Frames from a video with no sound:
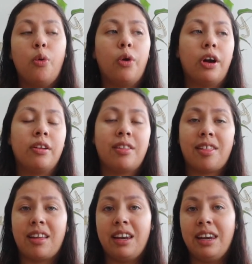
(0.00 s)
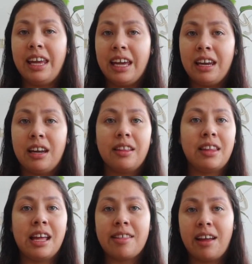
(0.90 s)
or doesn't need,
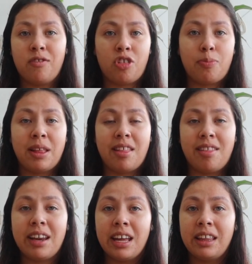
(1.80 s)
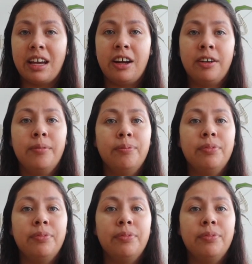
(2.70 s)
things that have just been sitting there,